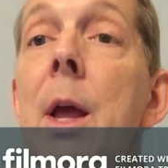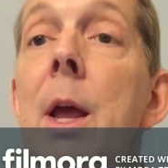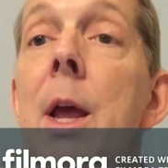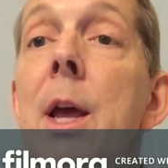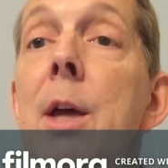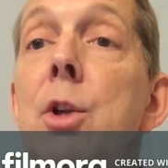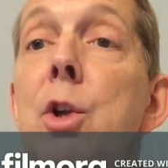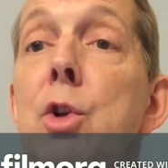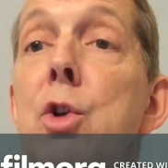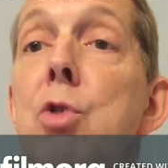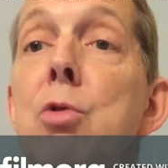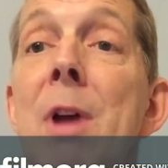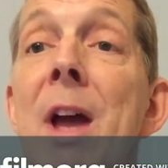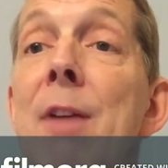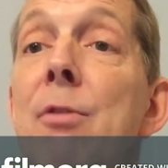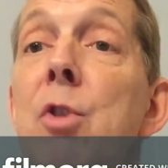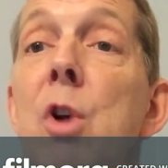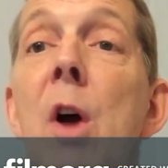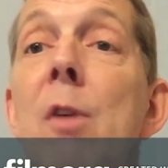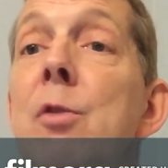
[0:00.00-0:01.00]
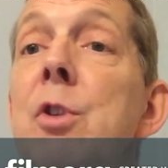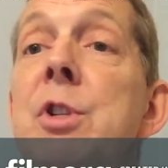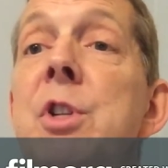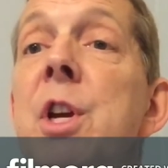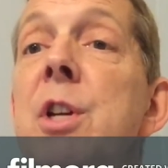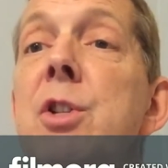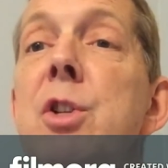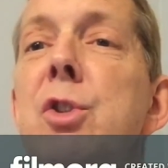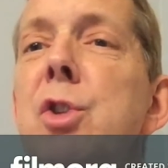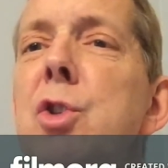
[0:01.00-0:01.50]
And you have
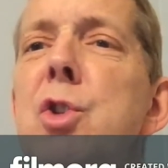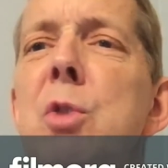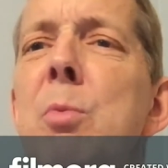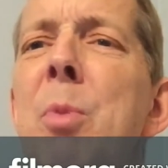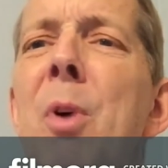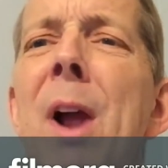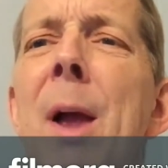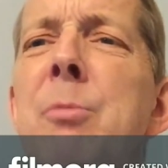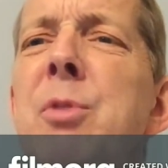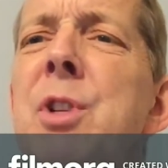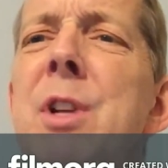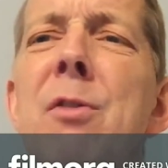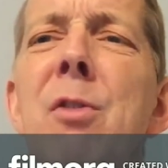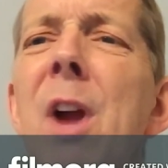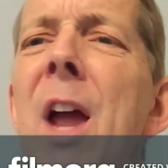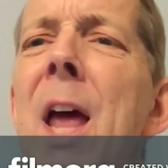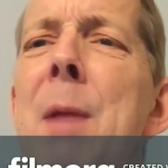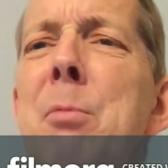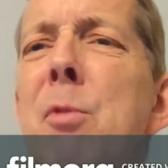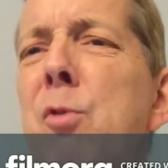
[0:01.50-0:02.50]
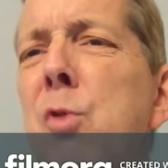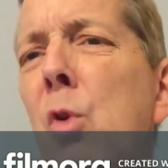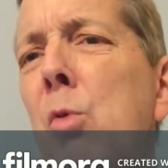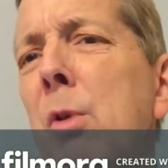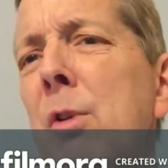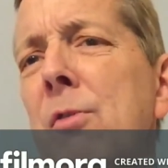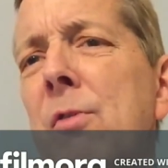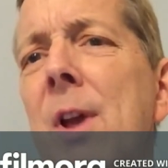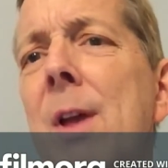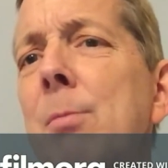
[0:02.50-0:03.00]
conversations that you perhaps never had before
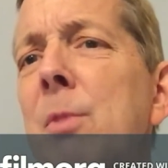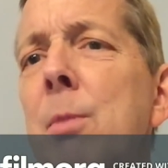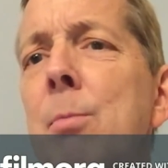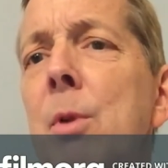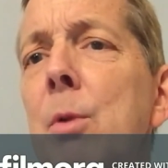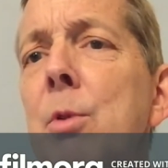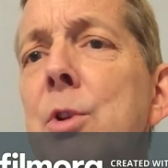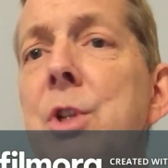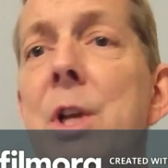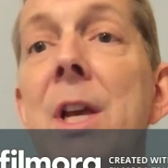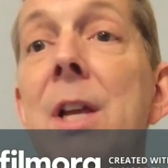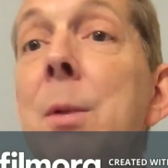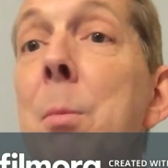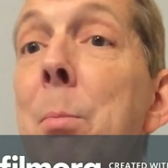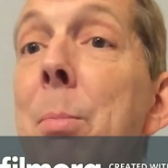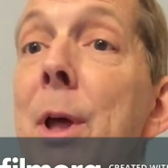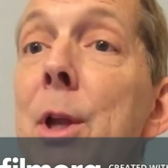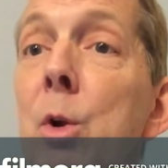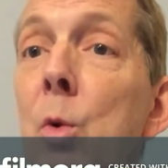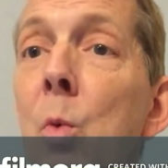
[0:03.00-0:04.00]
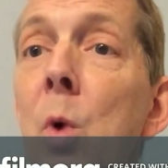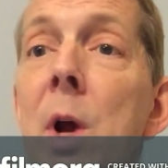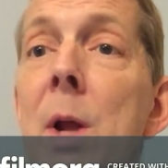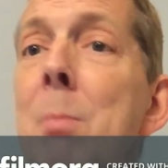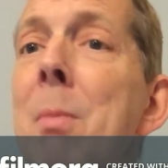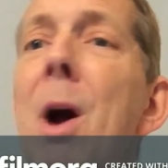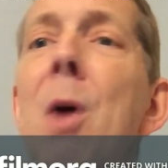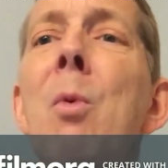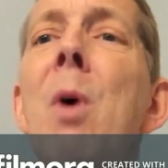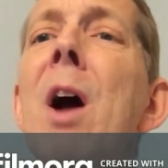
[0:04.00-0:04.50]
with family members in a better way.
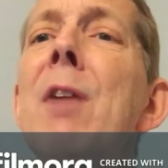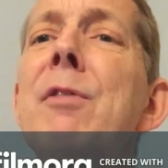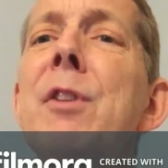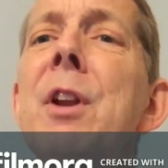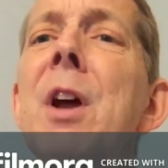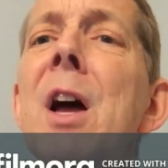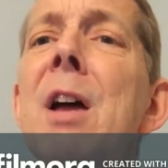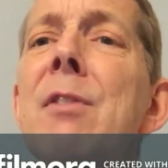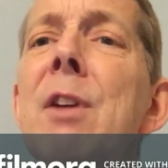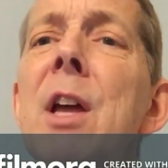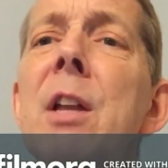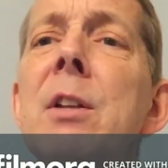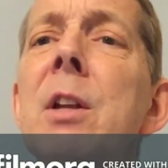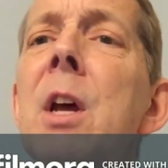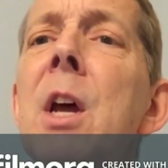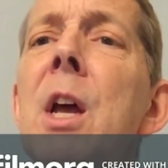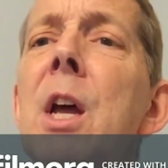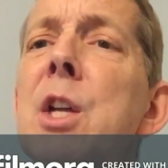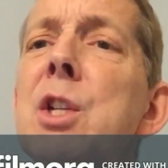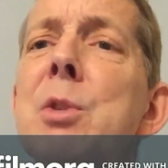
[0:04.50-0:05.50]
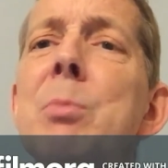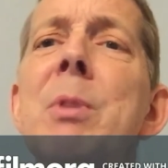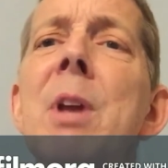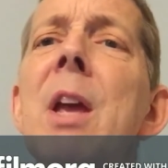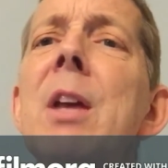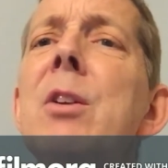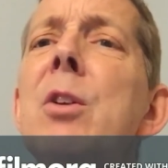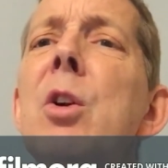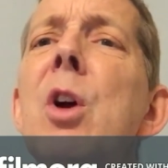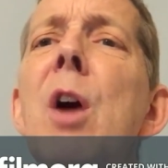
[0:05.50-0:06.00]
My wife and I have had some
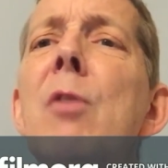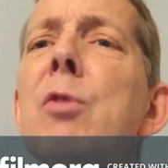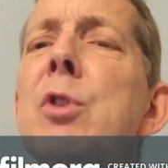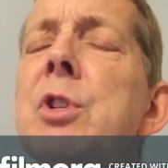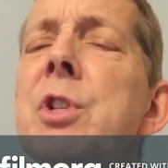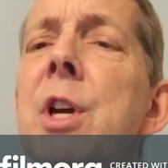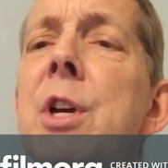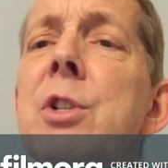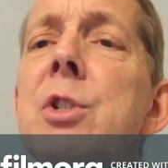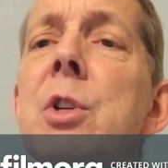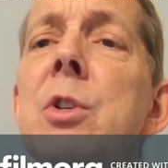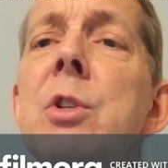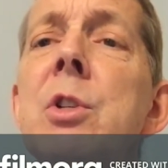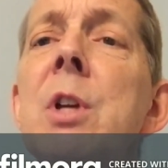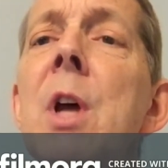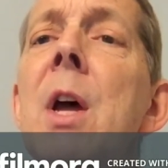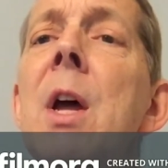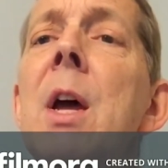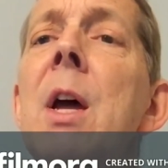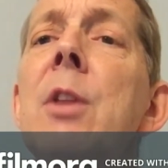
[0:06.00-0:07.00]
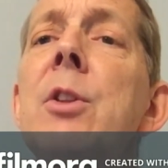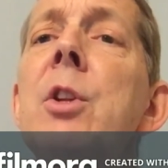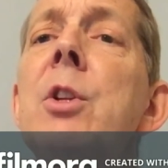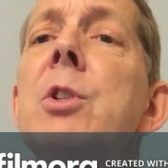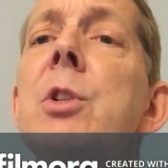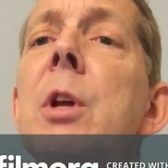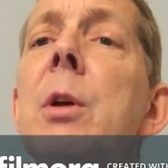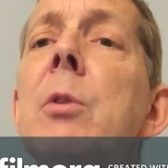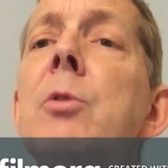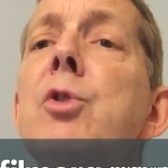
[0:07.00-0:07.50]
candid conversations
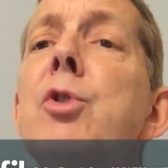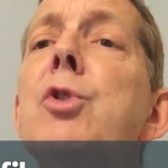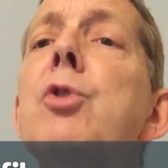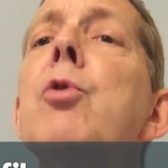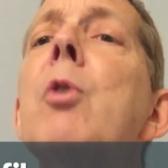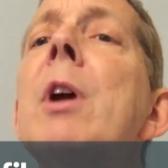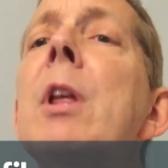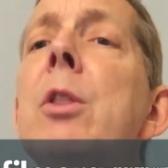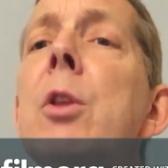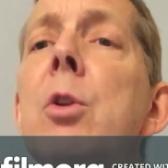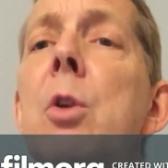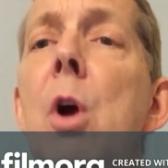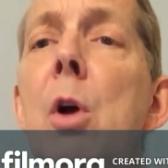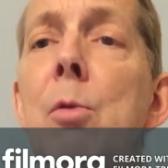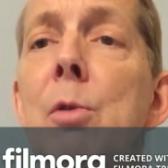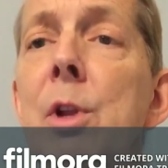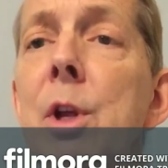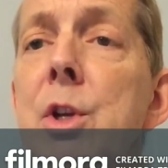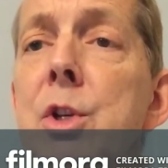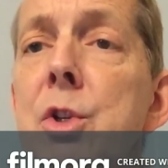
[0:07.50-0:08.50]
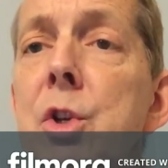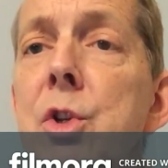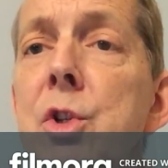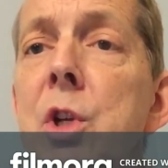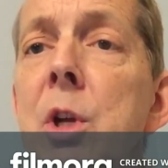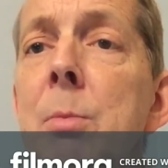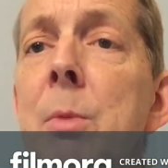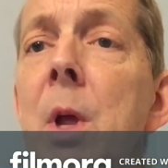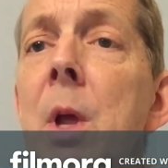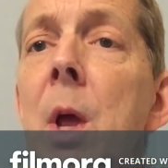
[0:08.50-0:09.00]
that's strengthened our
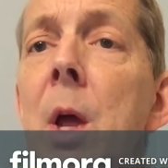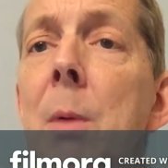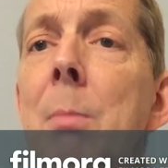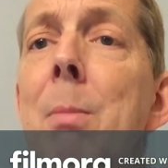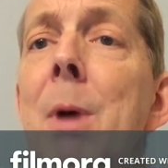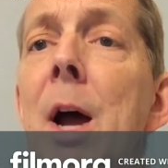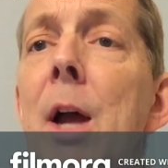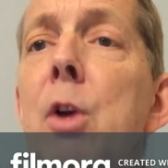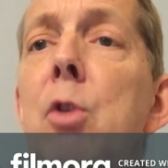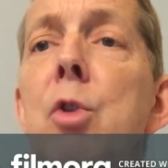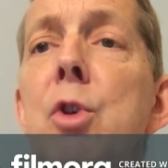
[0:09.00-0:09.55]
relationship. My